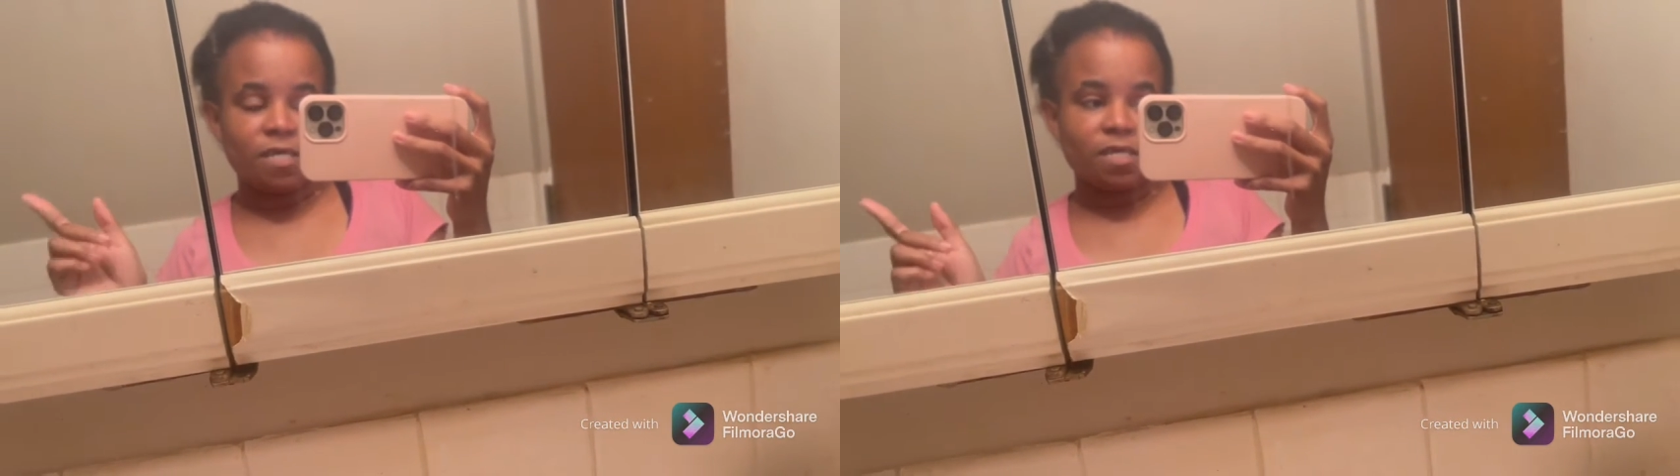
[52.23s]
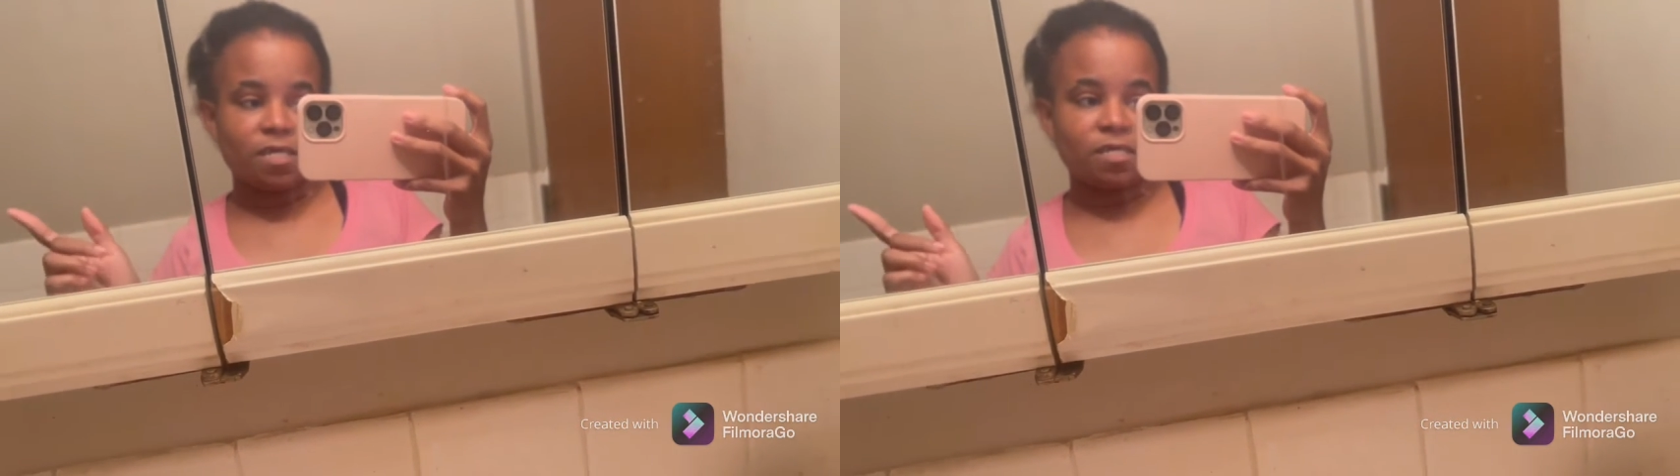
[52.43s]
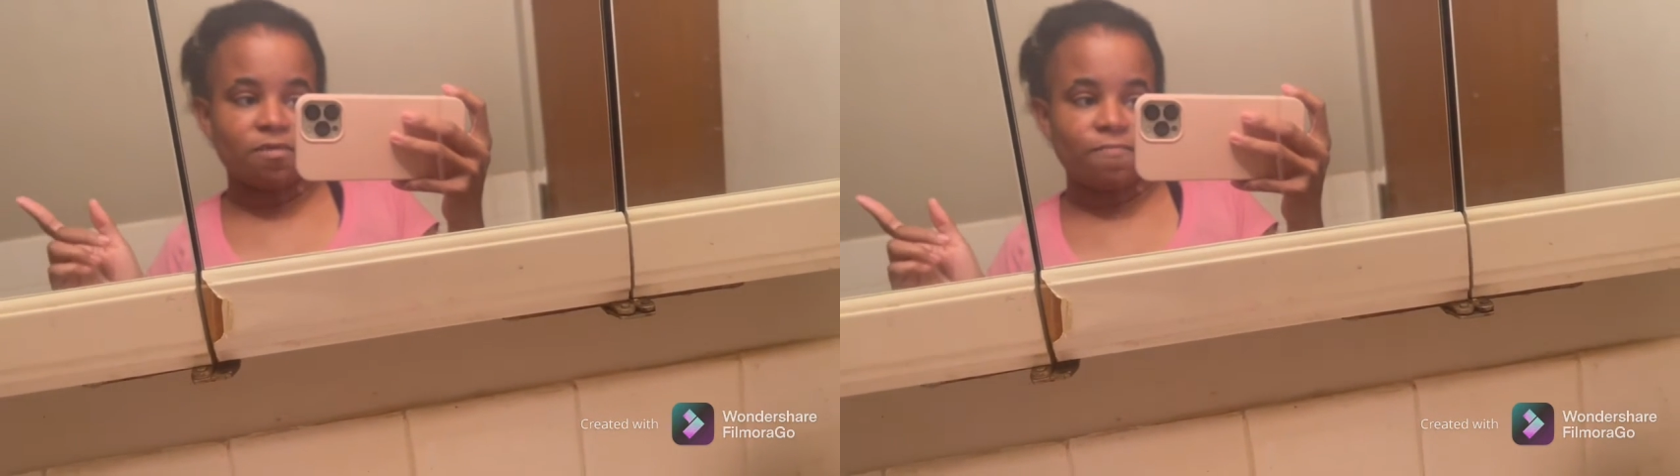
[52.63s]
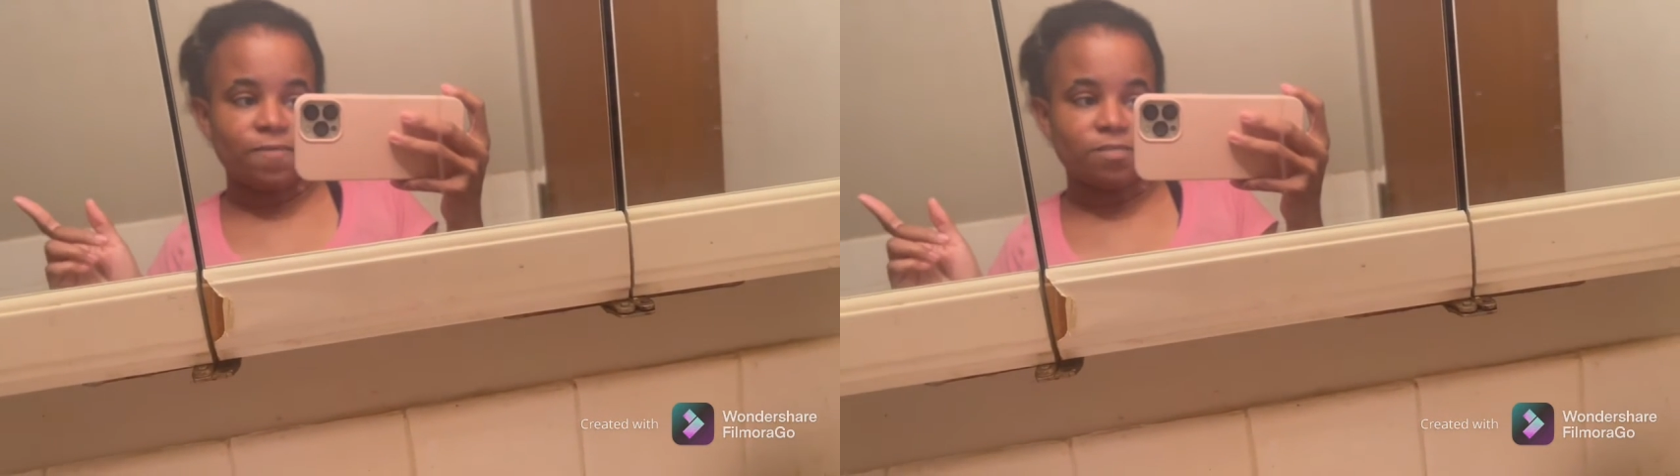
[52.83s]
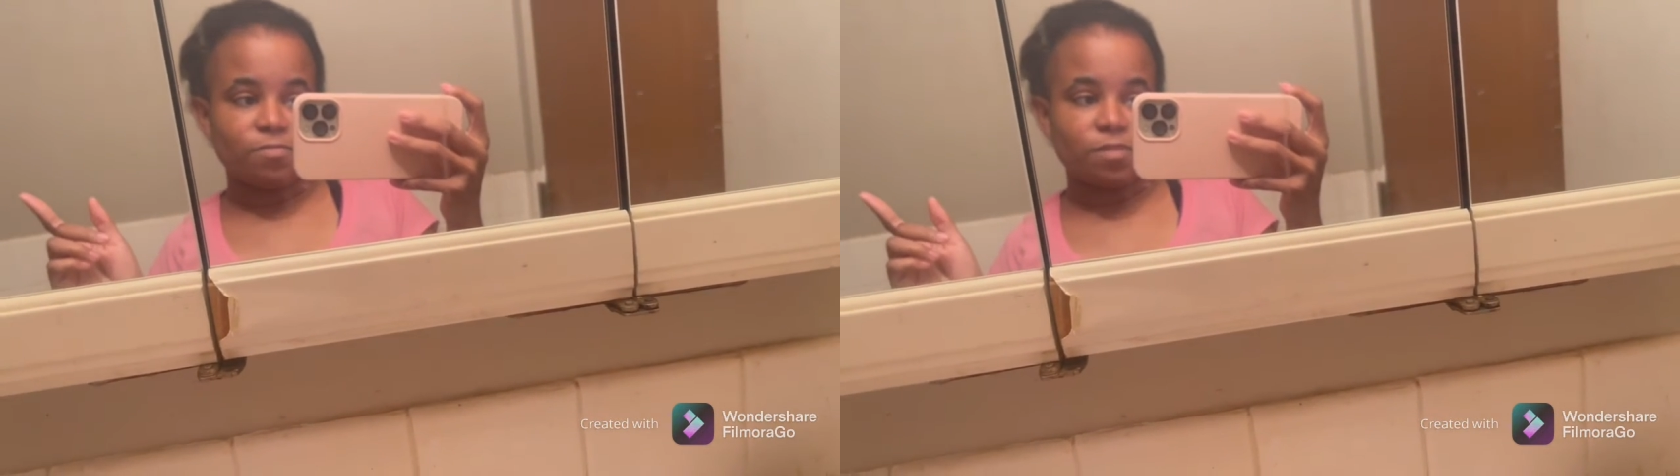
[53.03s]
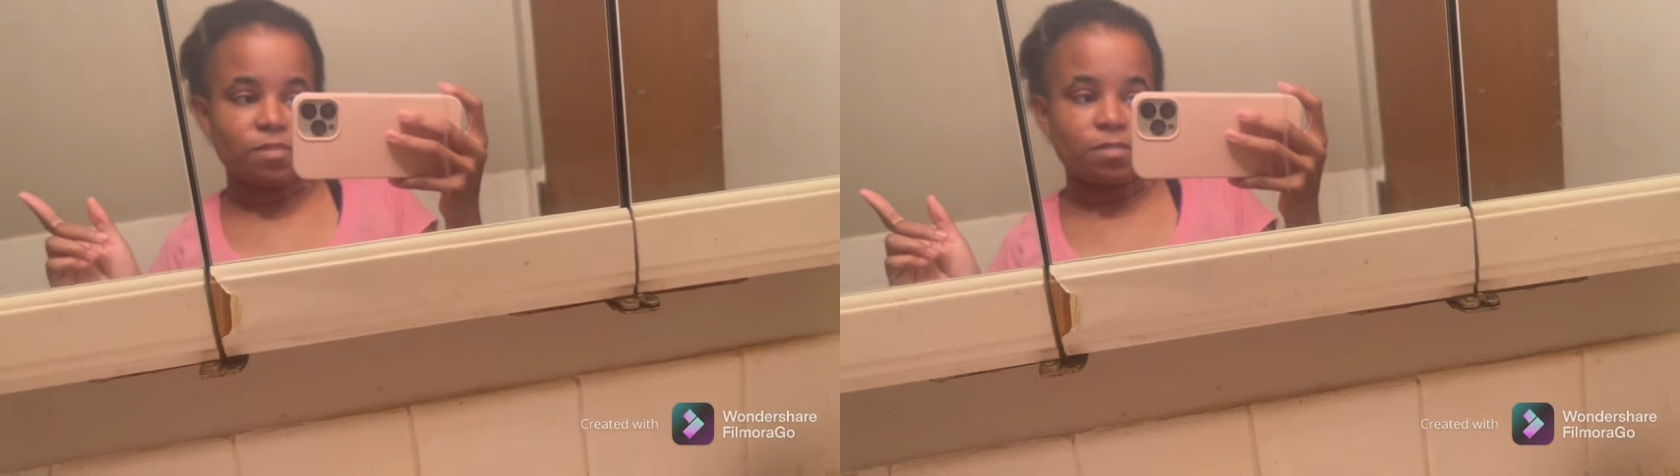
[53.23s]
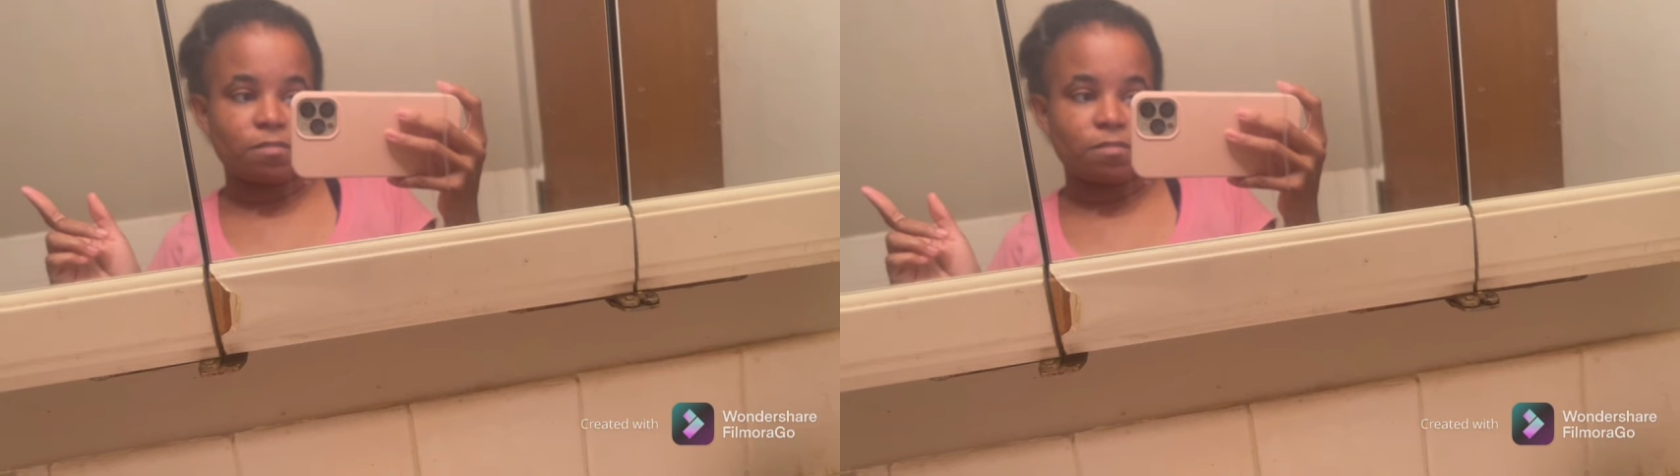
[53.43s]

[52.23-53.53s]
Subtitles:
I can't get on Facebook.